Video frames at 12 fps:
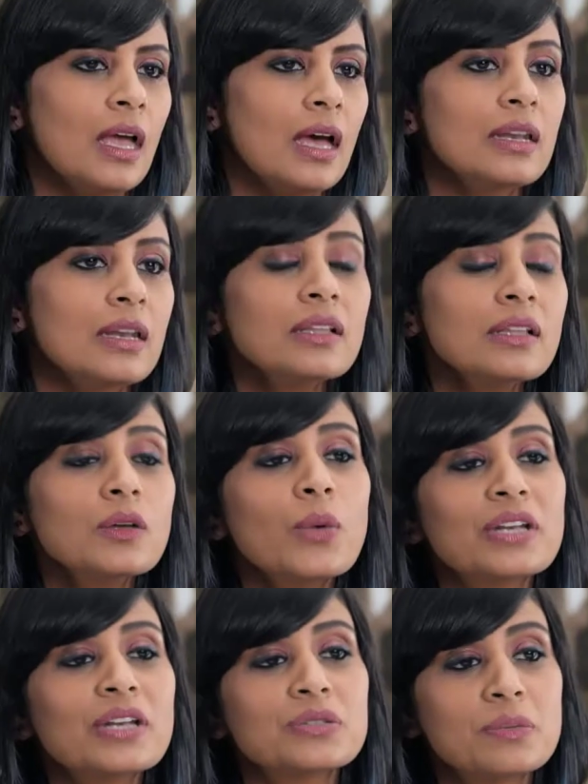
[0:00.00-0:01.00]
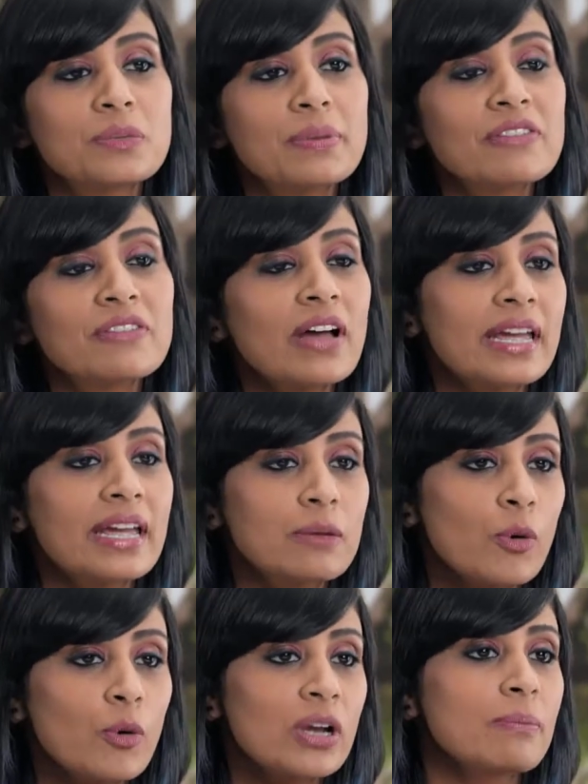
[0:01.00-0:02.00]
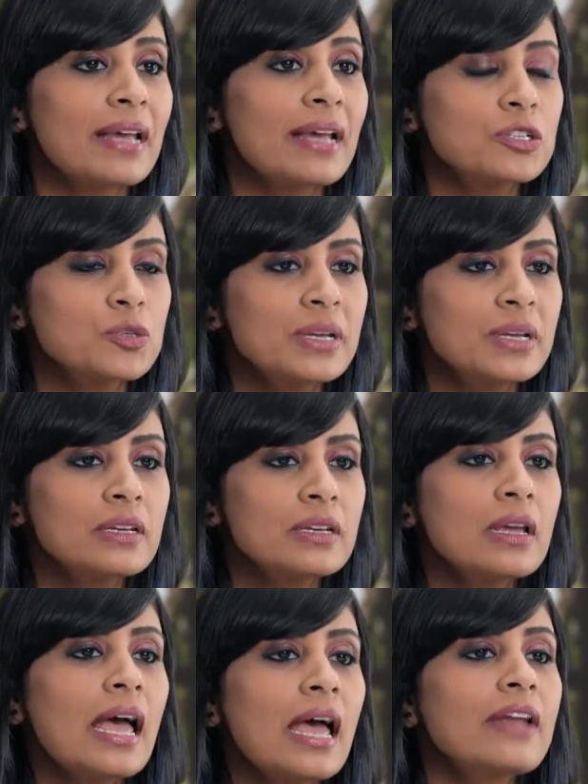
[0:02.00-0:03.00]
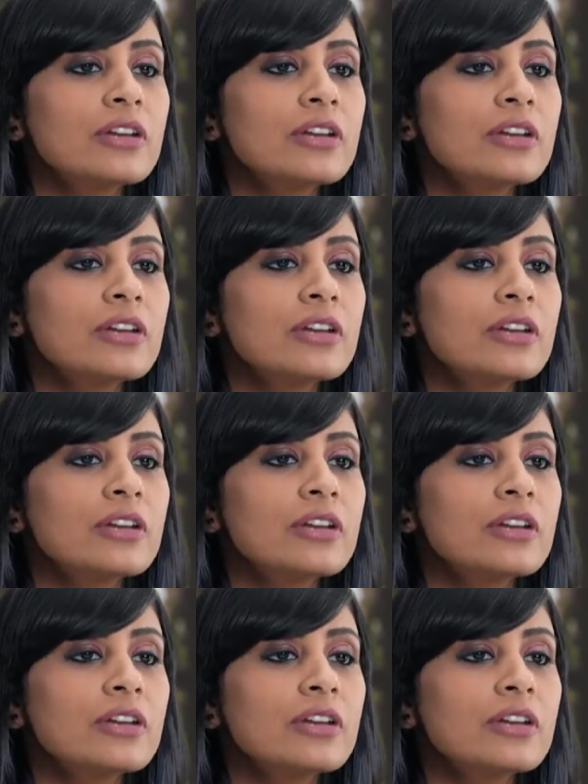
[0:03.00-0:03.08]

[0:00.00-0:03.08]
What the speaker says: Another way to simplify endpoint management and